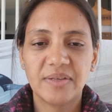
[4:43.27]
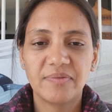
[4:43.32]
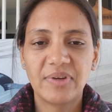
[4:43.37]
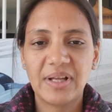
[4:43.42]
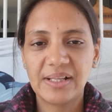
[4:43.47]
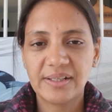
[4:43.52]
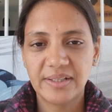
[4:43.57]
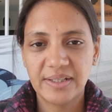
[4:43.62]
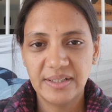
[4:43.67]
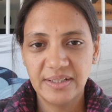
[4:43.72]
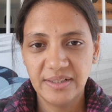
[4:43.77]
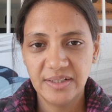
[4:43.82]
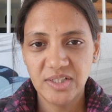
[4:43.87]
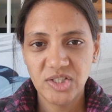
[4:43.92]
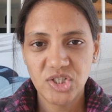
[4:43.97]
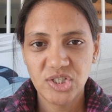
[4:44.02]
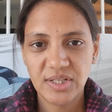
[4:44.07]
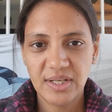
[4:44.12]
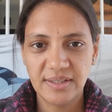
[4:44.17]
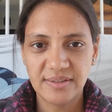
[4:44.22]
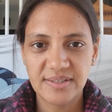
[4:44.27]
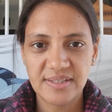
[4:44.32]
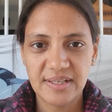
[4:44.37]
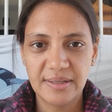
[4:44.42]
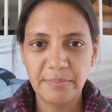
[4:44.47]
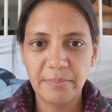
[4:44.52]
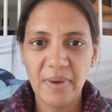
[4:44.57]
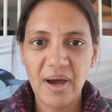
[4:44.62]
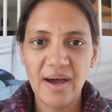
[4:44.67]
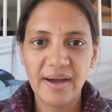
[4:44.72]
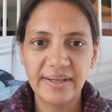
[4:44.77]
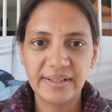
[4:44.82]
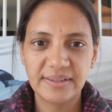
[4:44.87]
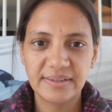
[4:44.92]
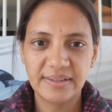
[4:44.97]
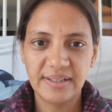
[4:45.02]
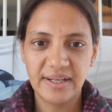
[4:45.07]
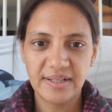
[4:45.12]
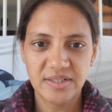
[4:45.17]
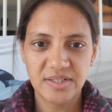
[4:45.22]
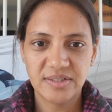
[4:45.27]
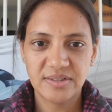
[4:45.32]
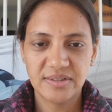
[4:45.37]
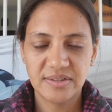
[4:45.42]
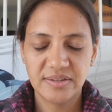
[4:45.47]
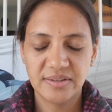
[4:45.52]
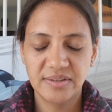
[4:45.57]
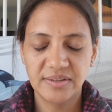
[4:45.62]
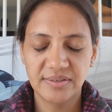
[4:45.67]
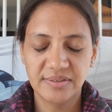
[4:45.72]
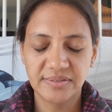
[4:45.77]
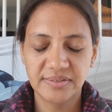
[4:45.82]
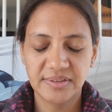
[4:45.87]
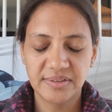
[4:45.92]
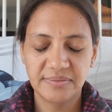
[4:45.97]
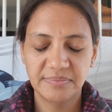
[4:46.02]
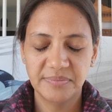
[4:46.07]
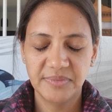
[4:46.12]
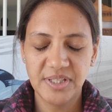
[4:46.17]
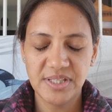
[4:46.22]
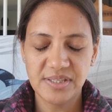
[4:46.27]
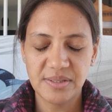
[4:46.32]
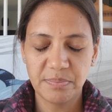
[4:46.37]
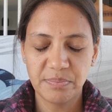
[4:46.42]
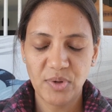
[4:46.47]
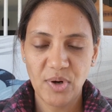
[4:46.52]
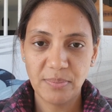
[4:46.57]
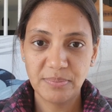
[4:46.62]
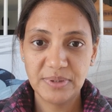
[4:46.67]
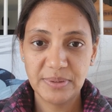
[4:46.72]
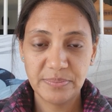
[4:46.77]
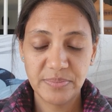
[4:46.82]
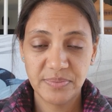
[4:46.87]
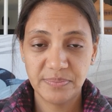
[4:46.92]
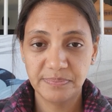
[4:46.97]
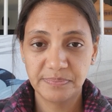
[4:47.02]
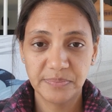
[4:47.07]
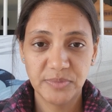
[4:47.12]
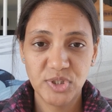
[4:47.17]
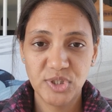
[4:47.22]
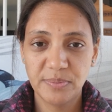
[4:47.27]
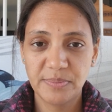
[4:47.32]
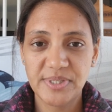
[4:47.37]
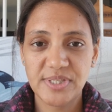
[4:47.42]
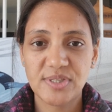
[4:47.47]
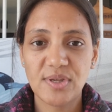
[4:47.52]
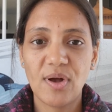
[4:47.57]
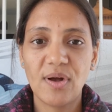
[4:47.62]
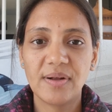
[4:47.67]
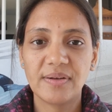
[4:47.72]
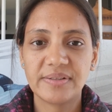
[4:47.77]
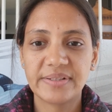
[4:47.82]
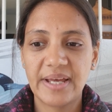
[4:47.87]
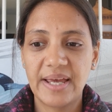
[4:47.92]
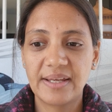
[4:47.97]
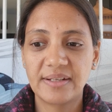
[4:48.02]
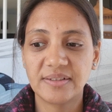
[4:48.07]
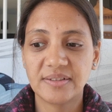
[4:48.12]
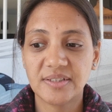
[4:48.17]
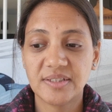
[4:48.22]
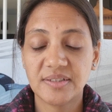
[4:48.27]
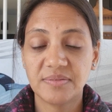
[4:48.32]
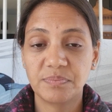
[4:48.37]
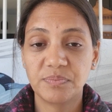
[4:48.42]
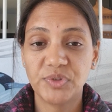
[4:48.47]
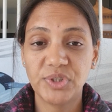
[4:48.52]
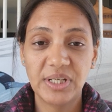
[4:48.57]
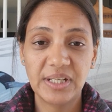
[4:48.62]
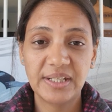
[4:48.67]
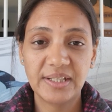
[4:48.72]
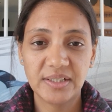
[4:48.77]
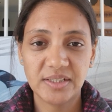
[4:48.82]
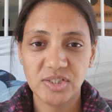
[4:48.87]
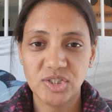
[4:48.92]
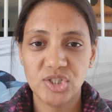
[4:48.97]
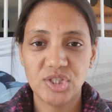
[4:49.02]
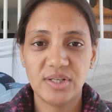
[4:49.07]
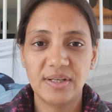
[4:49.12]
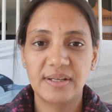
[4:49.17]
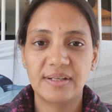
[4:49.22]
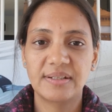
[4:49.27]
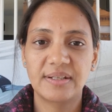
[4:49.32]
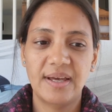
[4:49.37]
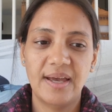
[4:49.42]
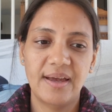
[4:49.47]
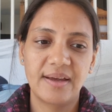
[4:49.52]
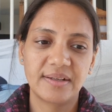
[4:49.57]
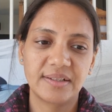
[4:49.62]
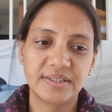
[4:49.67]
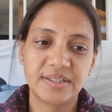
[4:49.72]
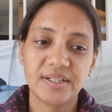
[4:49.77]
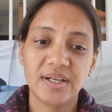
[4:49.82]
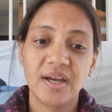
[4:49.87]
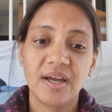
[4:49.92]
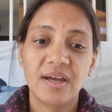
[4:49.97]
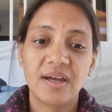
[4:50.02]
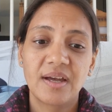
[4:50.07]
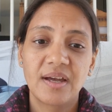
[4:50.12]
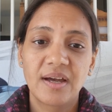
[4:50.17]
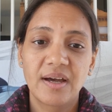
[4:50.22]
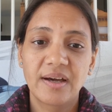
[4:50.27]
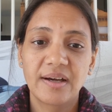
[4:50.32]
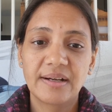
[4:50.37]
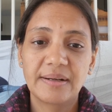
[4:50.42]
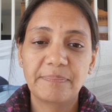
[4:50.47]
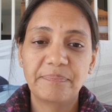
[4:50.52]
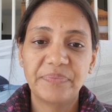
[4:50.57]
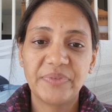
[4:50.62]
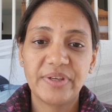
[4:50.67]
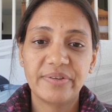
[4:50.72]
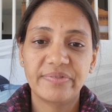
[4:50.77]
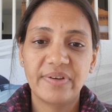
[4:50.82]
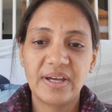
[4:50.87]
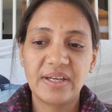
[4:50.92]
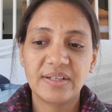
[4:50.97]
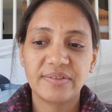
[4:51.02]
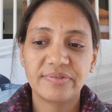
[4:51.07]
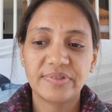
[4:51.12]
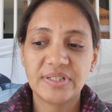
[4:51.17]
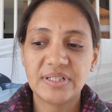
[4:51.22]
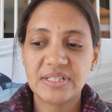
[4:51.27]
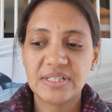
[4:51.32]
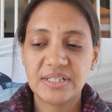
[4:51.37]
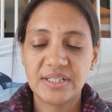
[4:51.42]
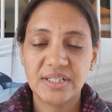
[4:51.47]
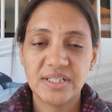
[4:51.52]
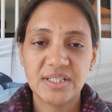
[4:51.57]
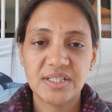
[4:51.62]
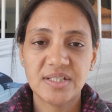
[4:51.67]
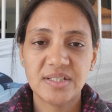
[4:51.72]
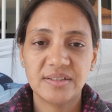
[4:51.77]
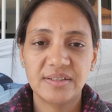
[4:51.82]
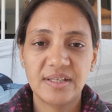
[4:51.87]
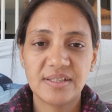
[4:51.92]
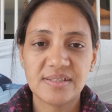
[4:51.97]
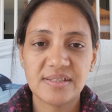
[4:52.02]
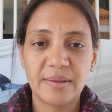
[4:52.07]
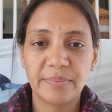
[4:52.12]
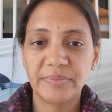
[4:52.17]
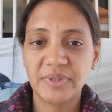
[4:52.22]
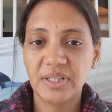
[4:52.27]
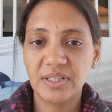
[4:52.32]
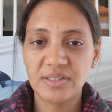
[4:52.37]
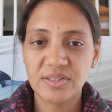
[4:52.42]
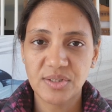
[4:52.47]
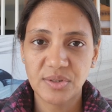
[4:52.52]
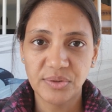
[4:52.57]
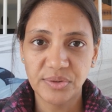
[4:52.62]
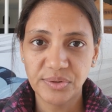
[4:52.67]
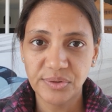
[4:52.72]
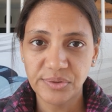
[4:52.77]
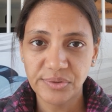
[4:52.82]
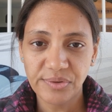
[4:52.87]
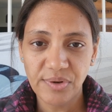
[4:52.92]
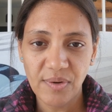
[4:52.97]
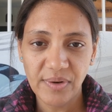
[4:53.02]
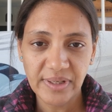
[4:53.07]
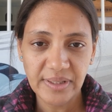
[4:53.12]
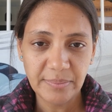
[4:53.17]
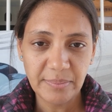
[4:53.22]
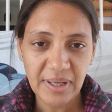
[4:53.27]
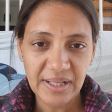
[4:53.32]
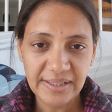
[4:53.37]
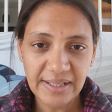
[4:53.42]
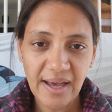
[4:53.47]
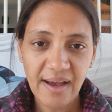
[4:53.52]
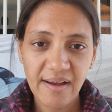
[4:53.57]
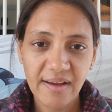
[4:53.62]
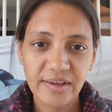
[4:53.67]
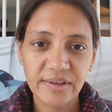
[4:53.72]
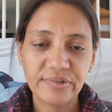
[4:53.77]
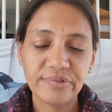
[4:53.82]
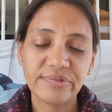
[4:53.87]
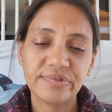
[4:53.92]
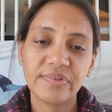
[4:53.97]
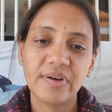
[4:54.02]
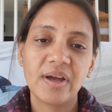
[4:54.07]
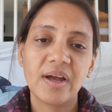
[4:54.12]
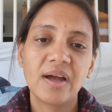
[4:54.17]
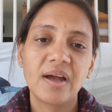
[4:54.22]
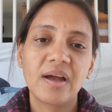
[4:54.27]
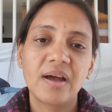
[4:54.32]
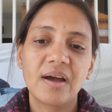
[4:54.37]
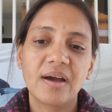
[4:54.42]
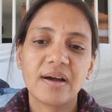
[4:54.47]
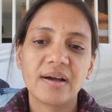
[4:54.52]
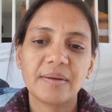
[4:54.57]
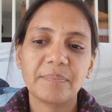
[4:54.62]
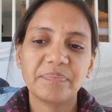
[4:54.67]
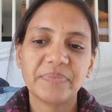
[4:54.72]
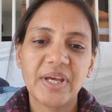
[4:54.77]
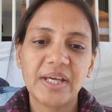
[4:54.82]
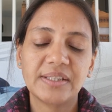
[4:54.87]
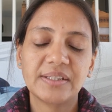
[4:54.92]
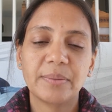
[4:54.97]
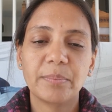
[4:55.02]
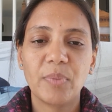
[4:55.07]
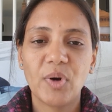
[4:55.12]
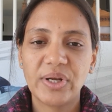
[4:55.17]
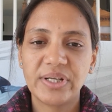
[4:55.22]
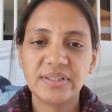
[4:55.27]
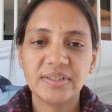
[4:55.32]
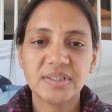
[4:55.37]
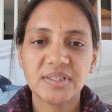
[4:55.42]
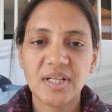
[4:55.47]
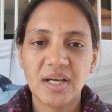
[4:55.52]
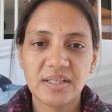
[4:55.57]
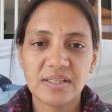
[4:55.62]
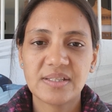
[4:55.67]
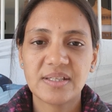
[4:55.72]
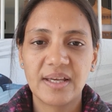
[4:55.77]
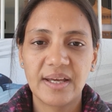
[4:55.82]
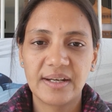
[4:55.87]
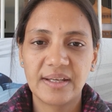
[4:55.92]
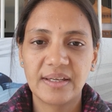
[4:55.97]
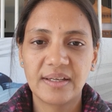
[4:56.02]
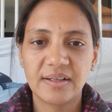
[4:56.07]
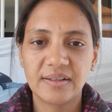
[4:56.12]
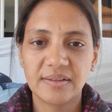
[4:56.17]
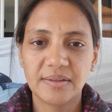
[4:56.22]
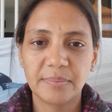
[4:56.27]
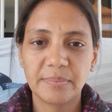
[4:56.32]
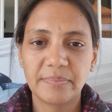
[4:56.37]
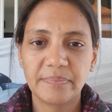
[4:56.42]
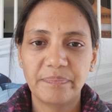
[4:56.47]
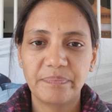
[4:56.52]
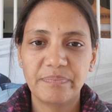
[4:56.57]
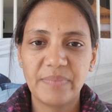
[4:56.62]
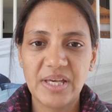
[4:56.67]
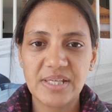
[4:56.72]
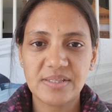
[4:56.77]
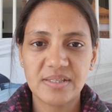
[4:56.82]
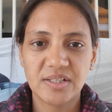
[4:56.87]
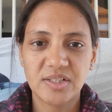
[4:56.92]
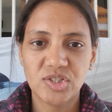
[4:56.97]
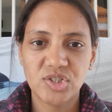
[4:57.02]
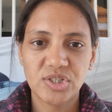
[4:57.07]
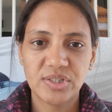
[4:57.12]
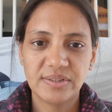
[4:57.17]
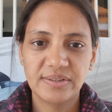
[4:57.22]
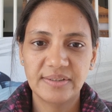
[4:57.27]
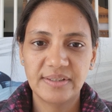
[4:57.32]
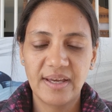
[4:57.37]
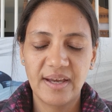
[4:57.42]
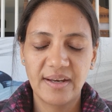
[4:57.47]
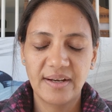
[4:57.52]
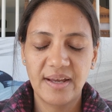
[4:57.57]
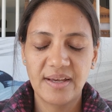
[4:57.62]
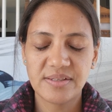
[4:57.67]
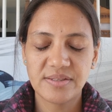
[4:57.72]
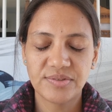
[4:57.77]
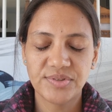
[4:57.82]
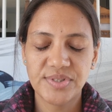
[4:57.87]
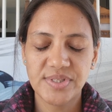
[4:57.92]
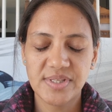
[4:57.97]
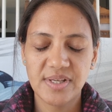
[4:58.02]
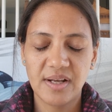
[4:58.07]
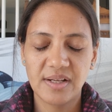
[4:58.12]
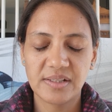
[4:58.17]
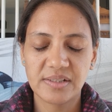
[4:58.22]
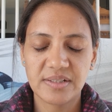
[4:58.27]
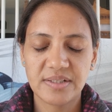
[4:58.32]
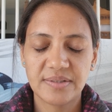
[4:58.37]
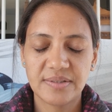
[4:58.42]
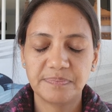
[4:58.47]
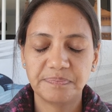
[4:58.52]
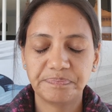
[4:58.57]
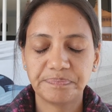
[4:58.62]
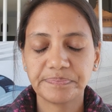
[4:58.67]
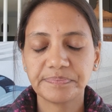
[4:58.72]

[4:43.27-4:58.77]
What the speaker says: well, it initiates in mind that there's a problem to be solved and it's really urgent, and if it didn't, then something is going to go wrong in my life, and the body starts getting a message then as a result.